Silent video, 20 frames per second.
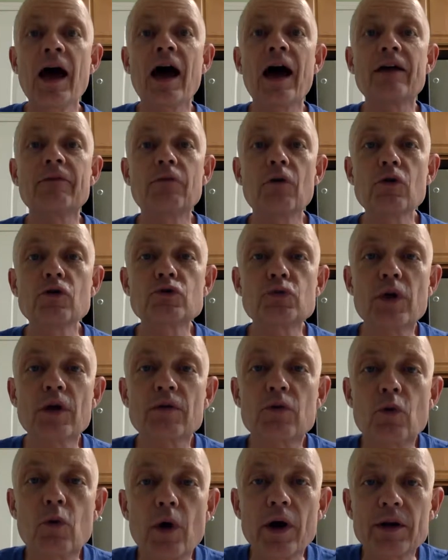Hi folks, we
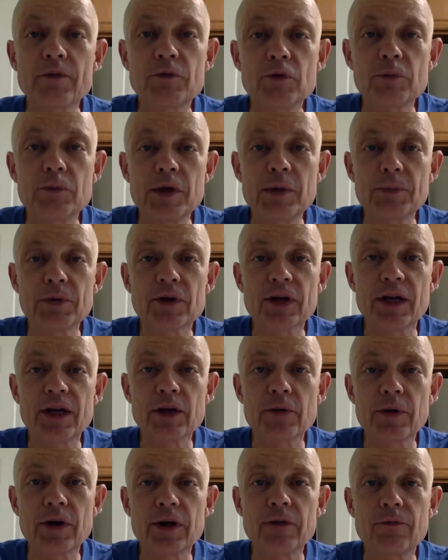have quite a few people
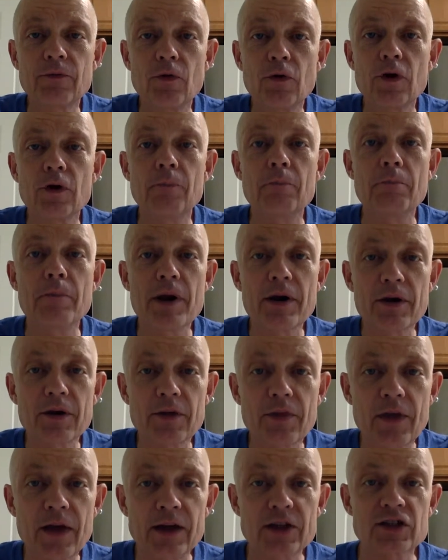getting ready for
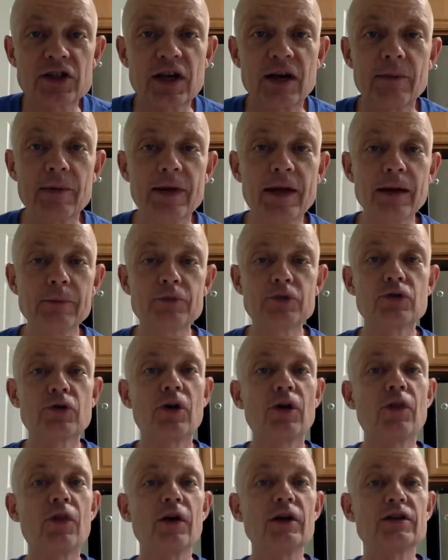marathons coming up, so
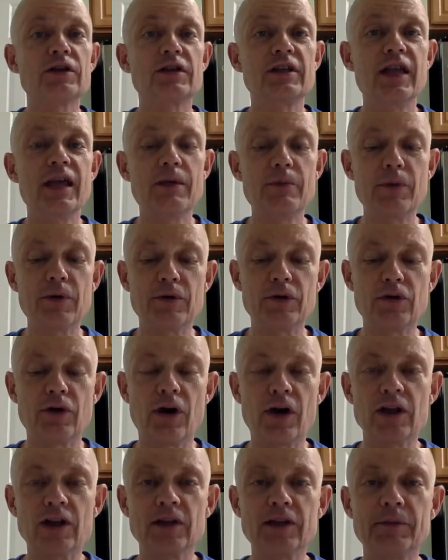I thought today we would
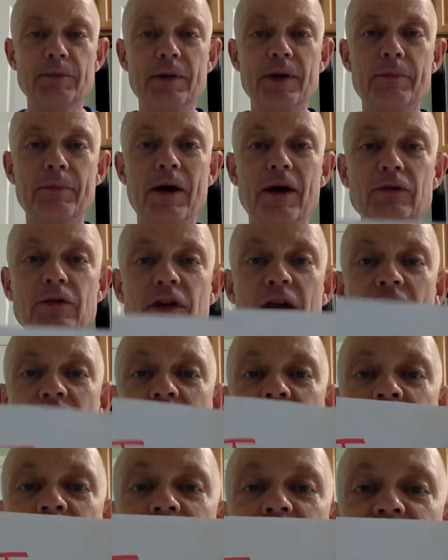talk a little bit about
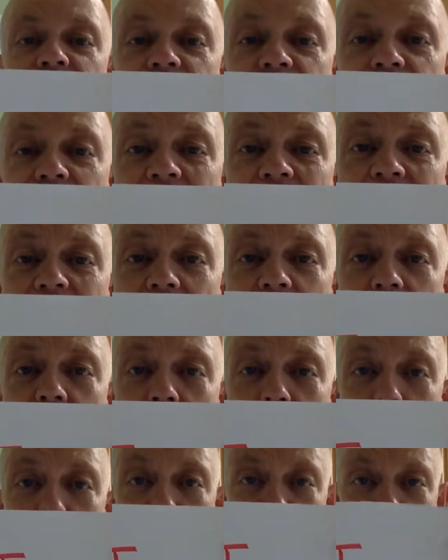fat
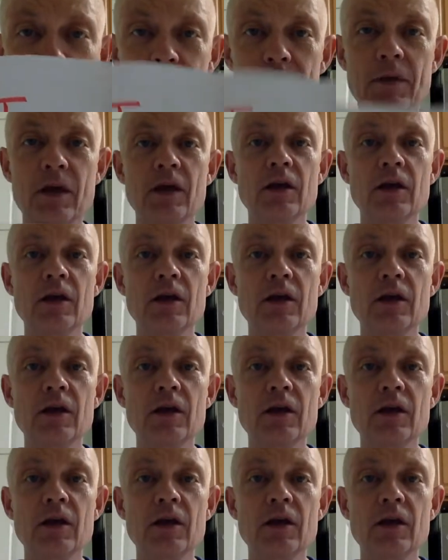loading.